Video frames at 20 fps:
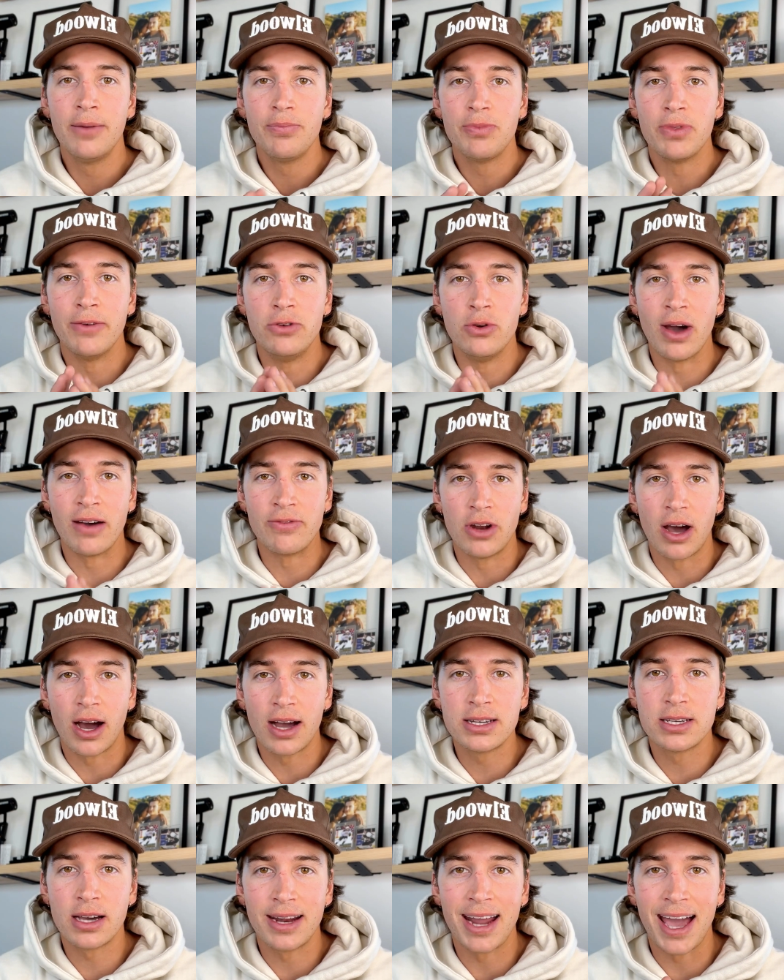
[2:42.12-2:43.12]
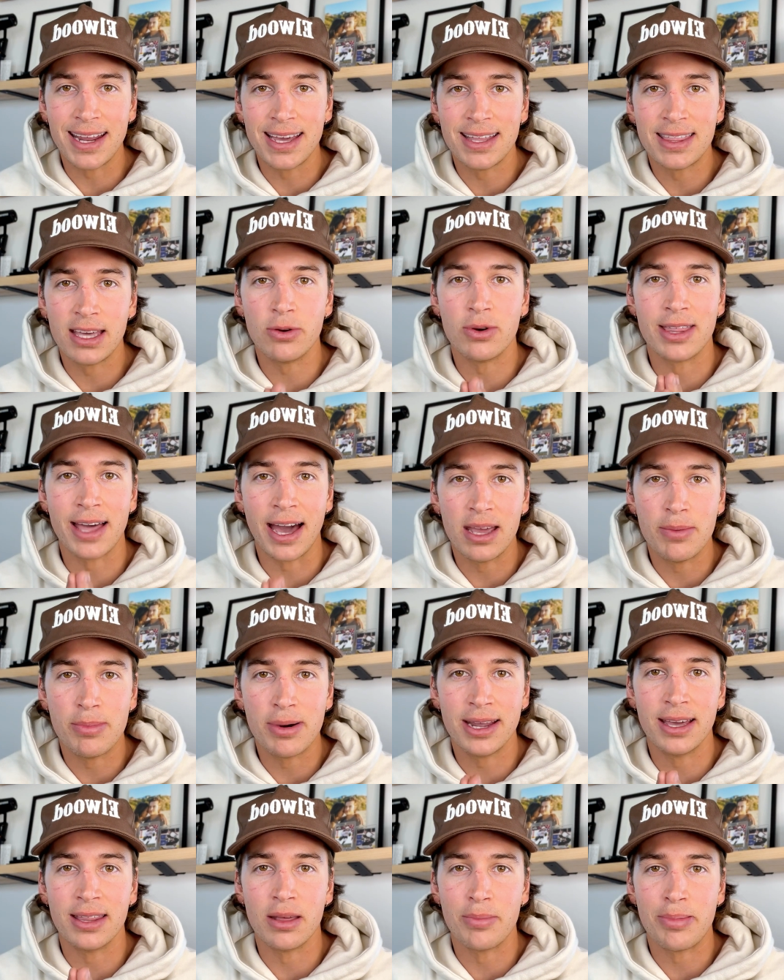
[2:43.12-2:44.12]
If you have not done anything with
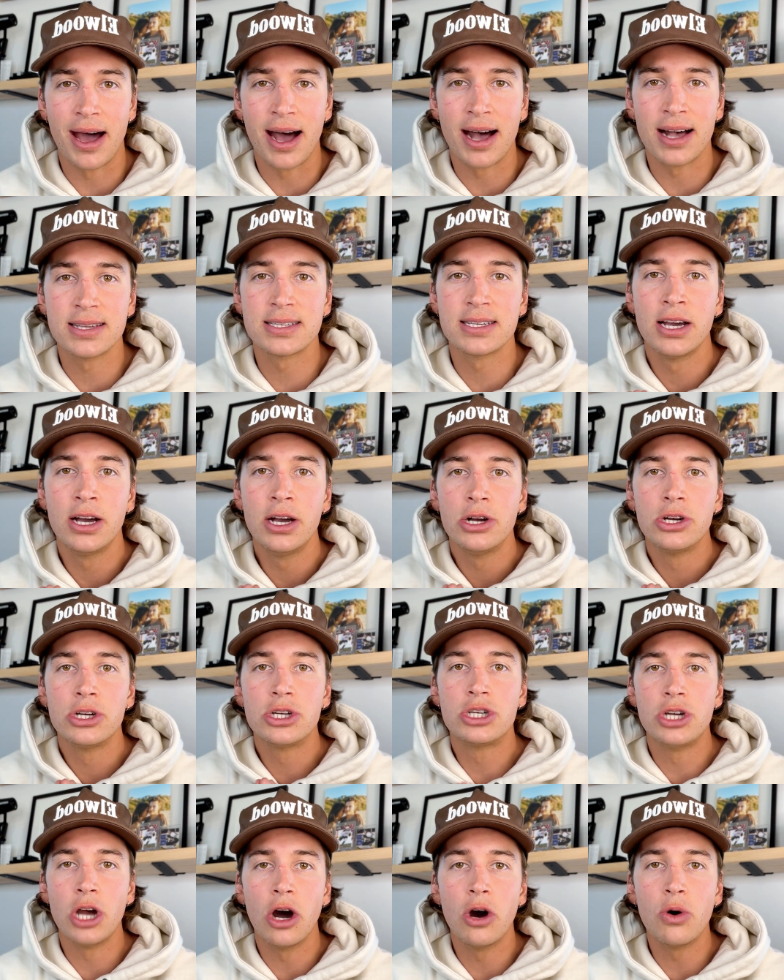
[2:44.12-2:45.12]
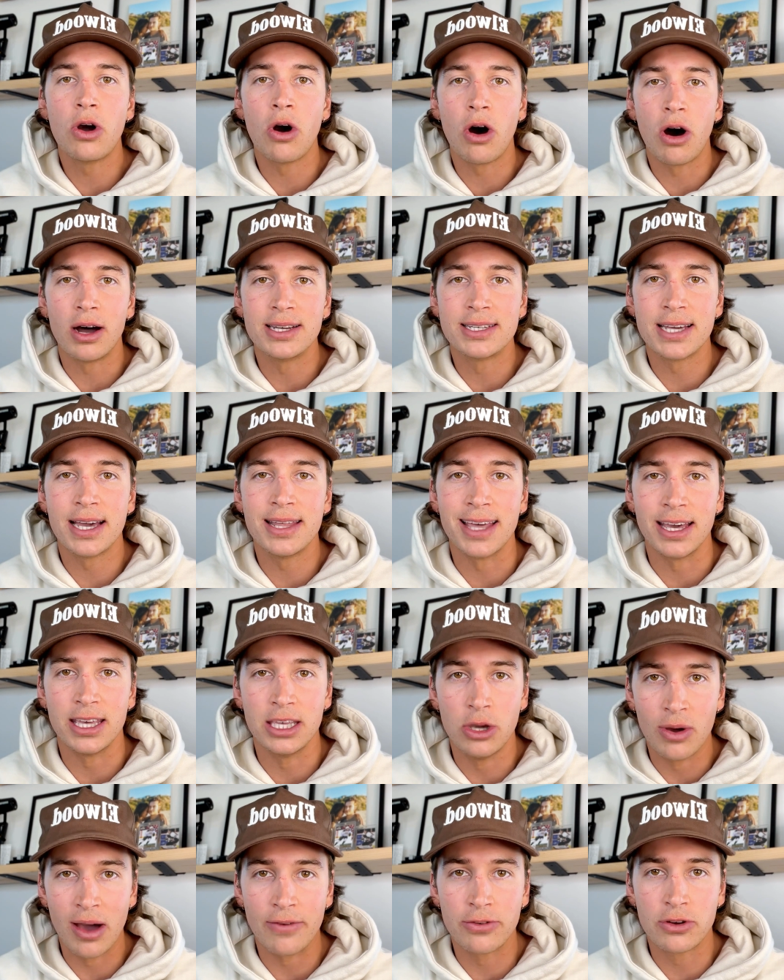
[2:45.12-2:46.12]
anybody in the past, show content that
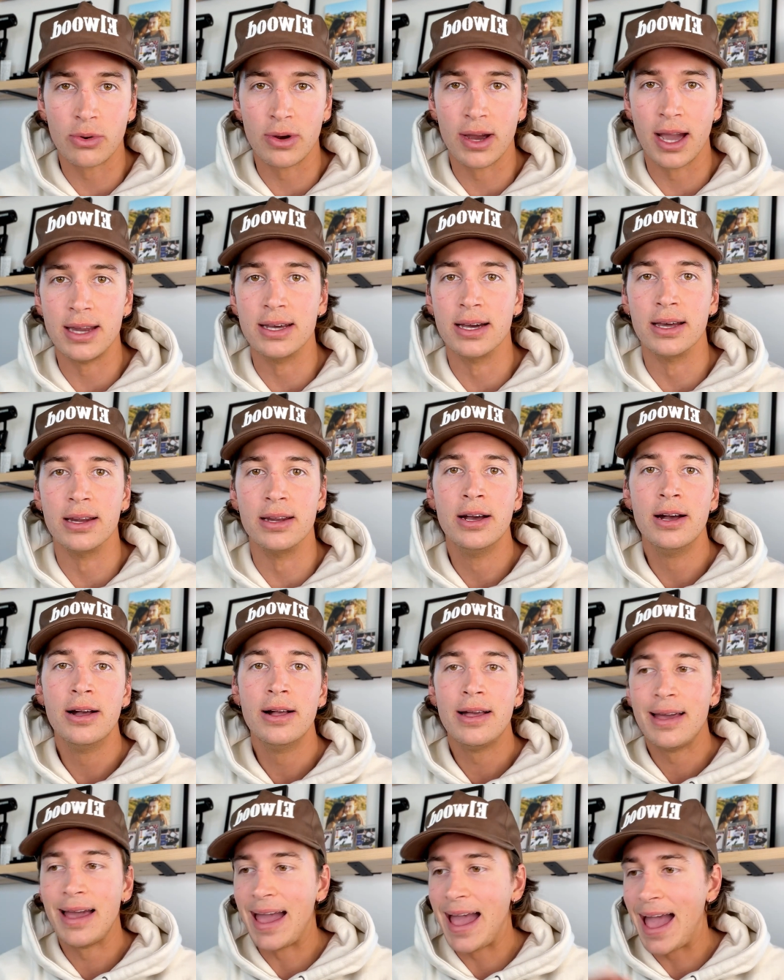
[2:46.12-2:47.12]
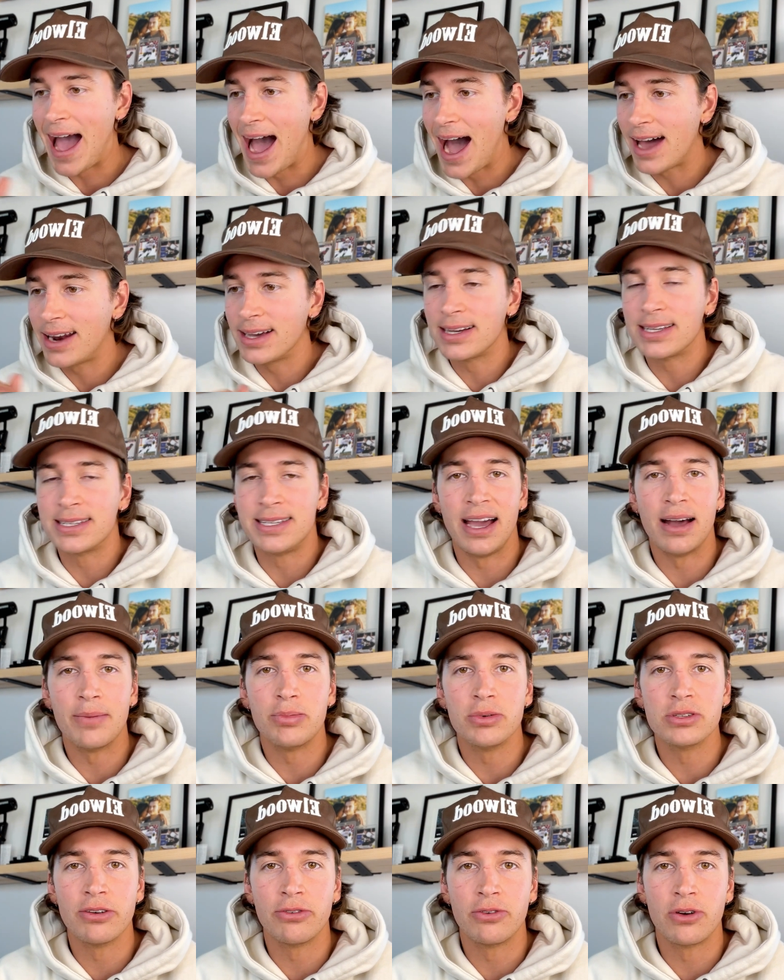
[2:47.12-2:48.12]
you have created. Add
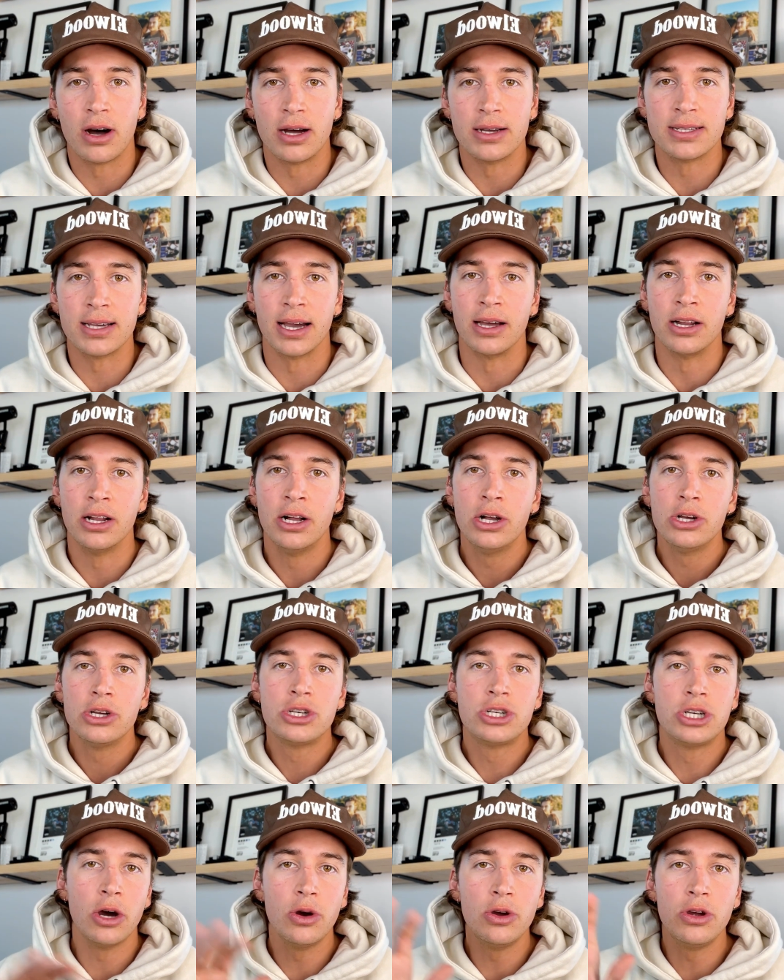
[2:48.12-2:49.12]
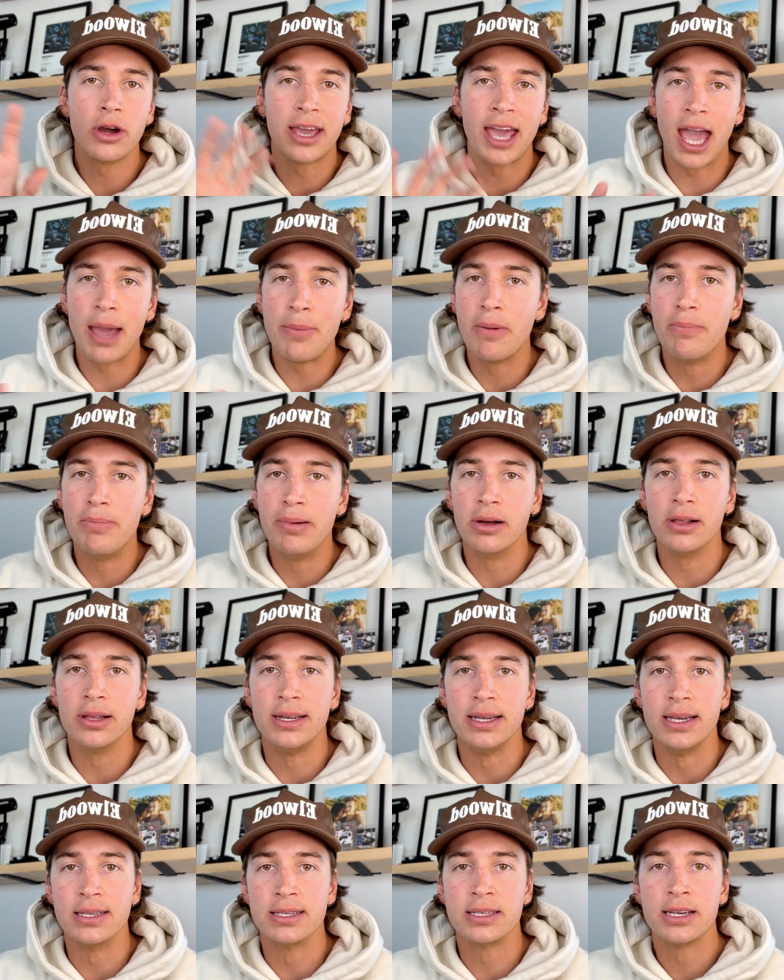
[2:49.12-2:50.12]
examples of content show your
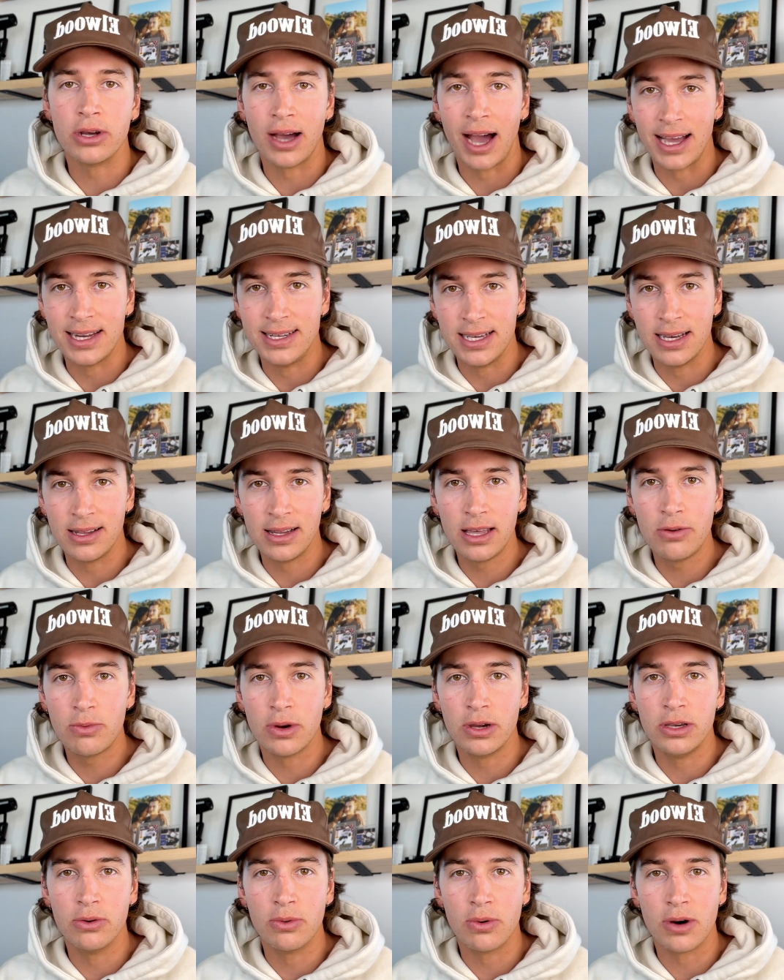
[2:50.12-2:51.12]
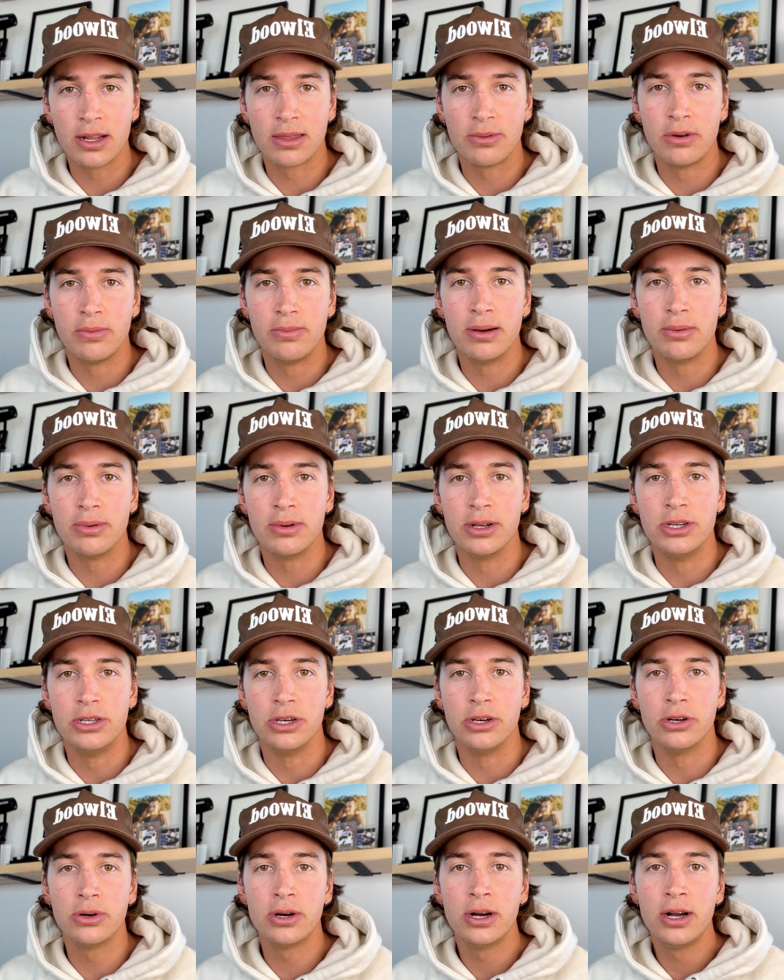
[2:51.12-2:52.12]
capabilities. Ideally, what you want them to be able to
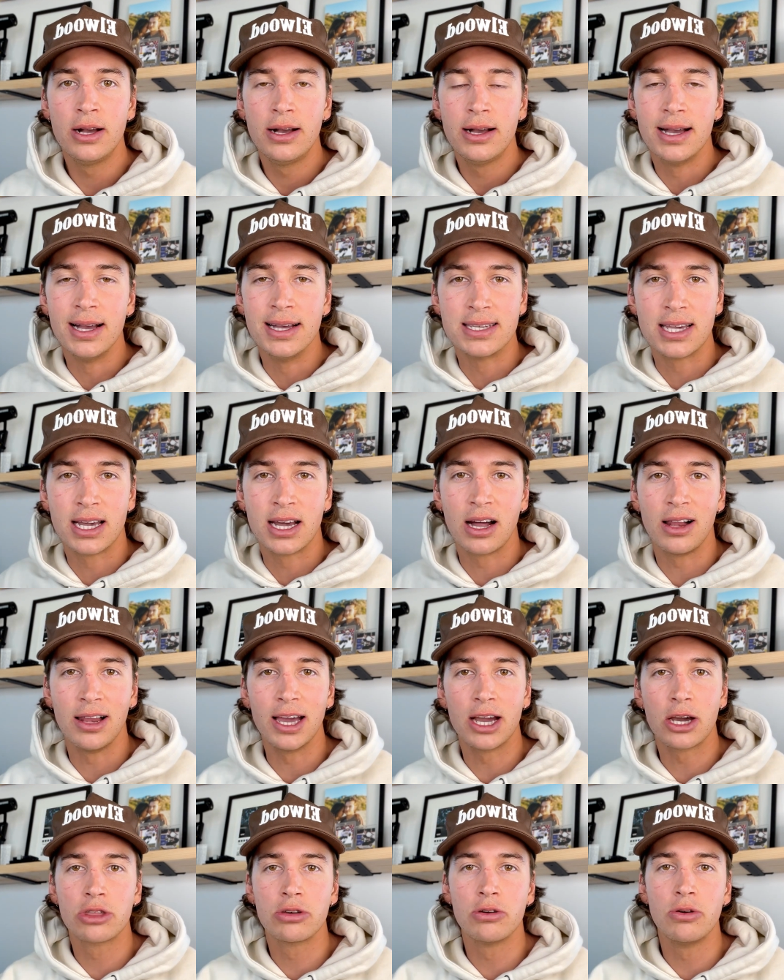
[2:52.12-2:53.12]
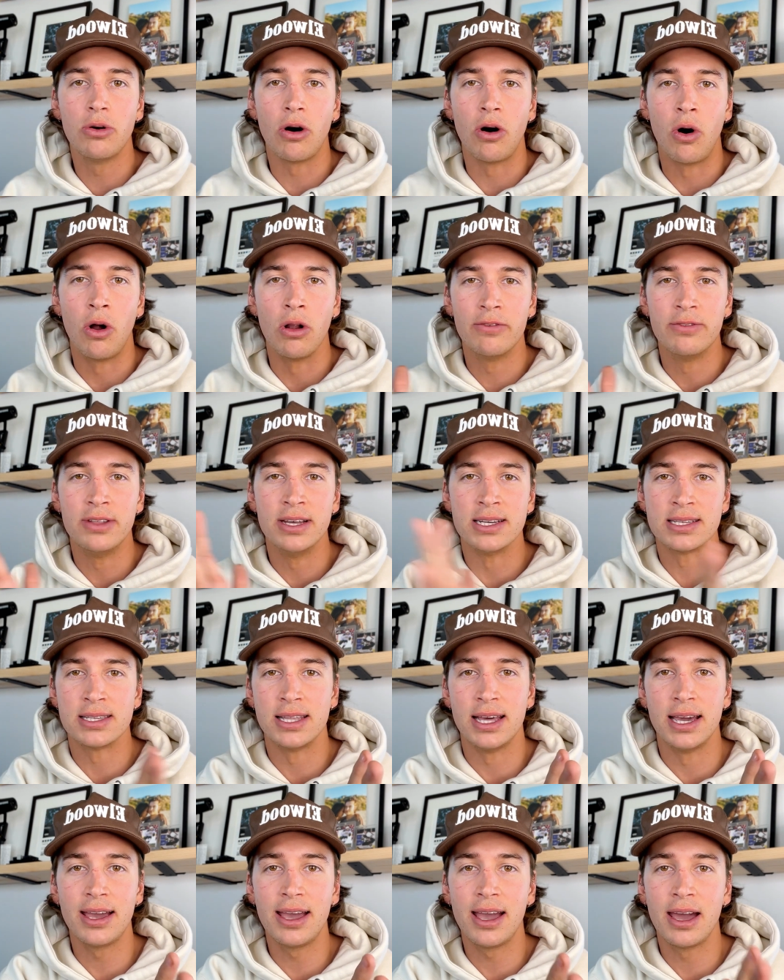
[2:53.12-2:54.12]
do is click through all of this
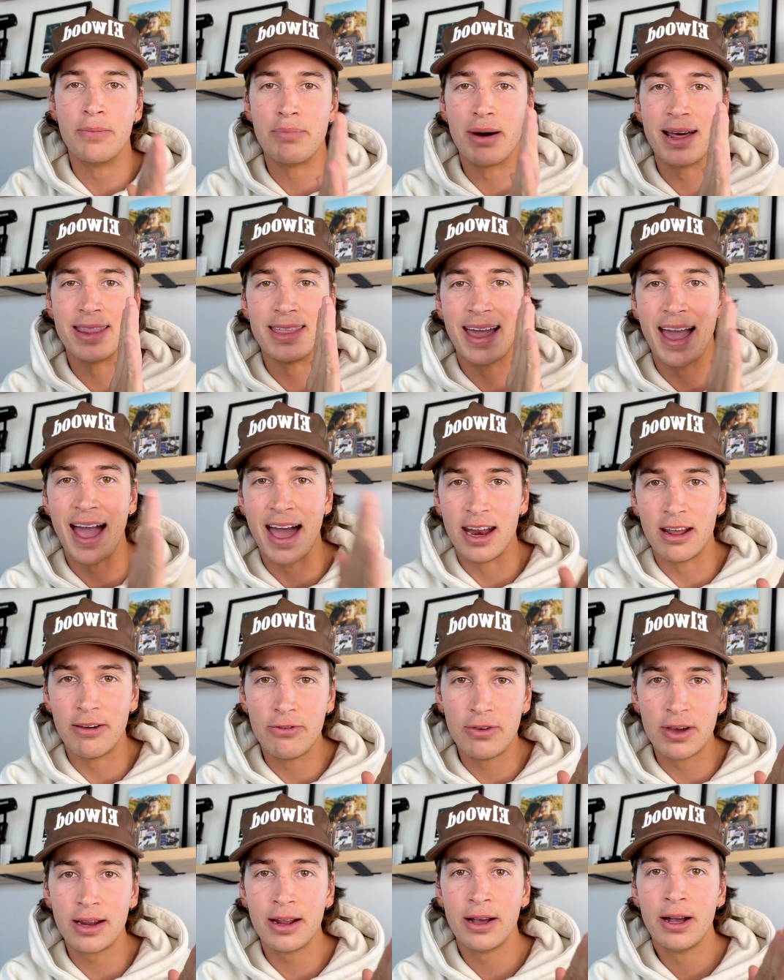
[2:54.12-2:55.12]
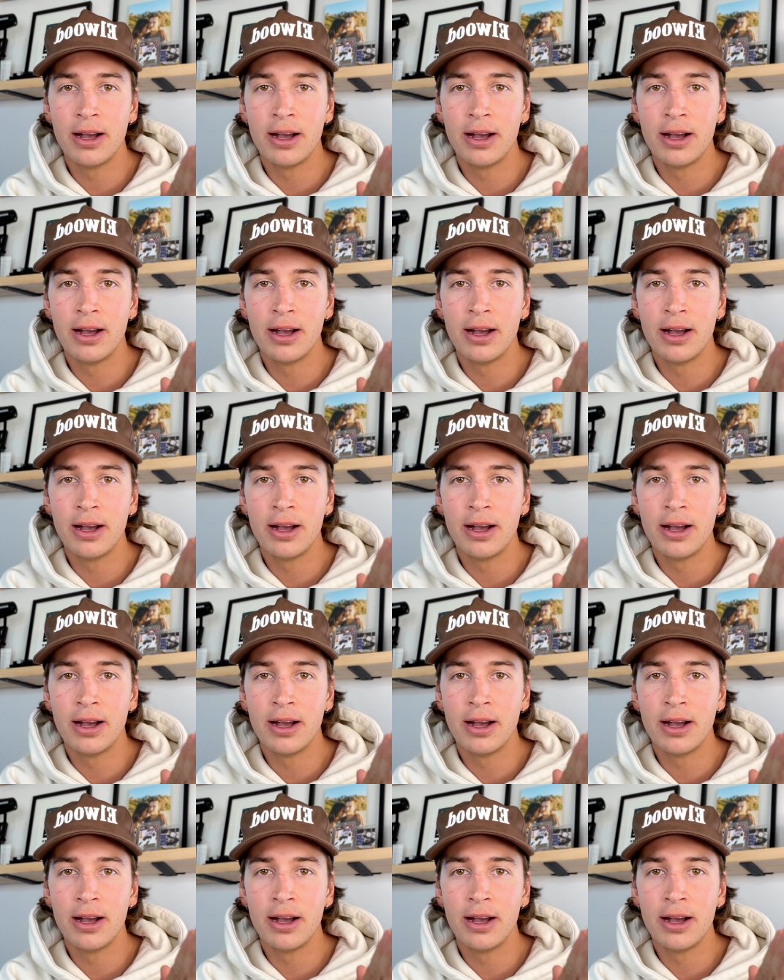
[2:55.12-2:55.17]
thing, and by the end of it,